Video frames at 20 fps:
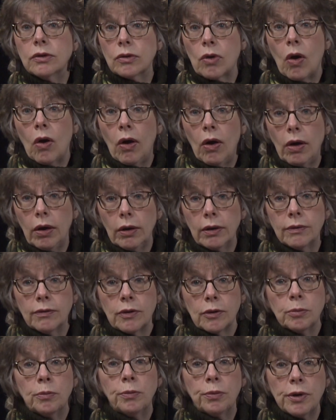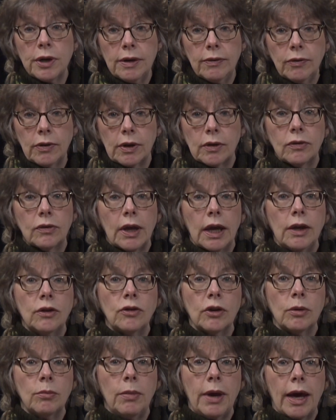to all of the previous
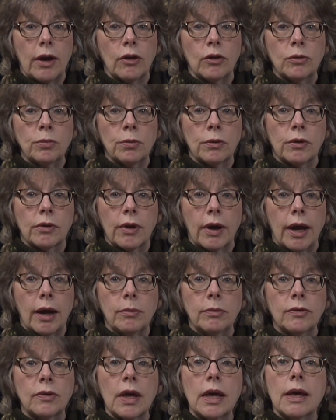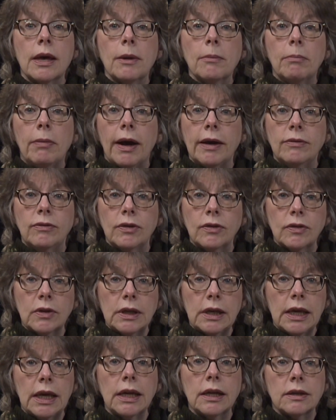Aging Matters programs by
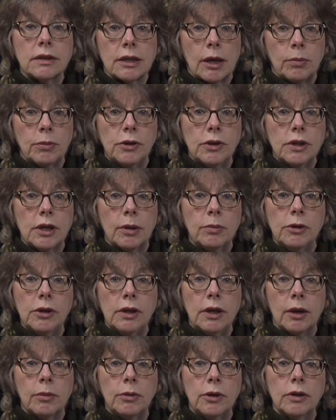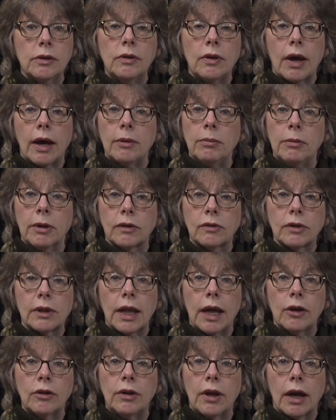visiting
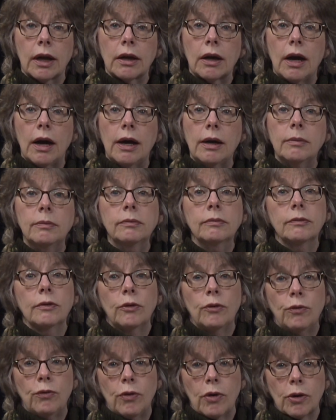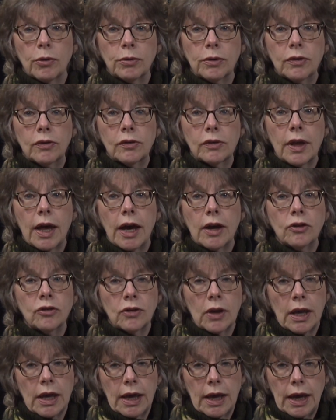
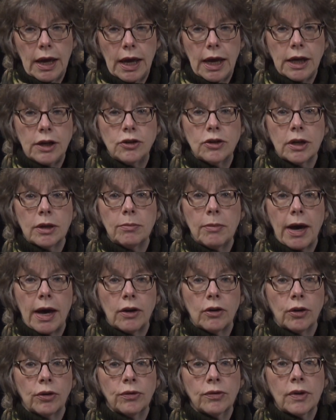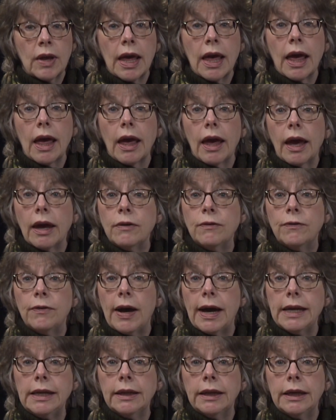www.mixcloud.com/Aging Matters. And
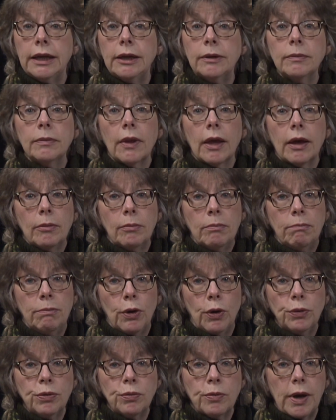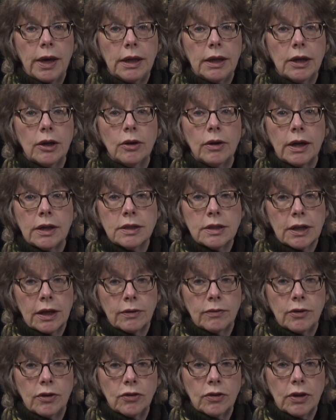finally, both radio and
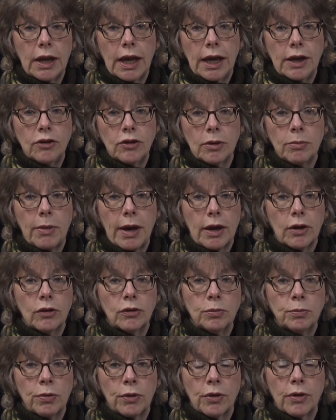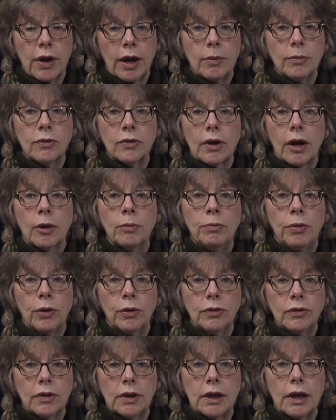television Aging Matters programs are
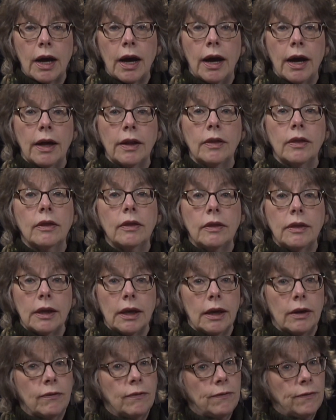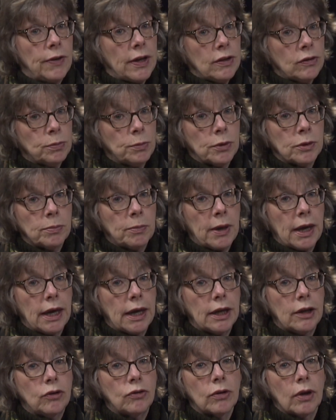posted on the Facebook
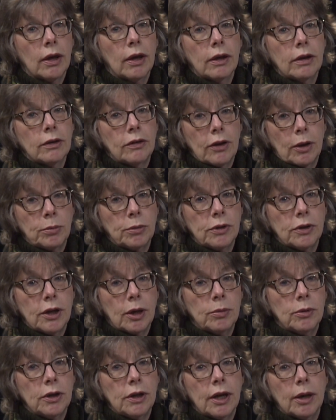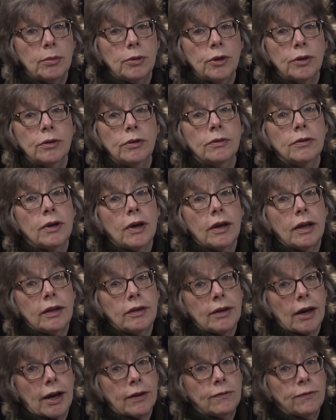page,
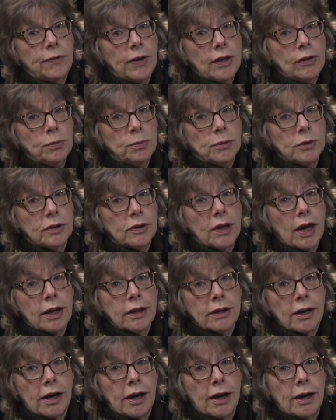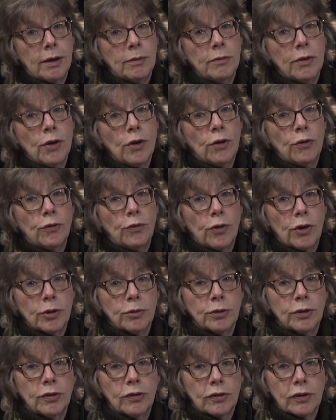
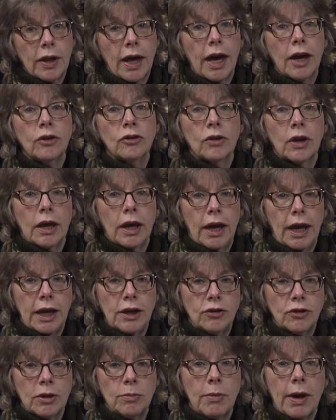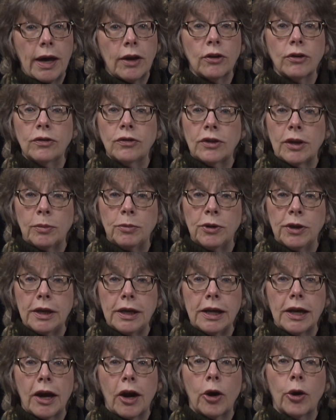www.facebook.com/Aging Matters
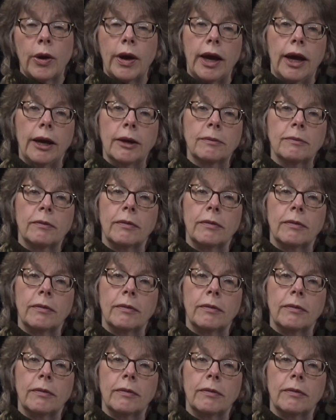WERA.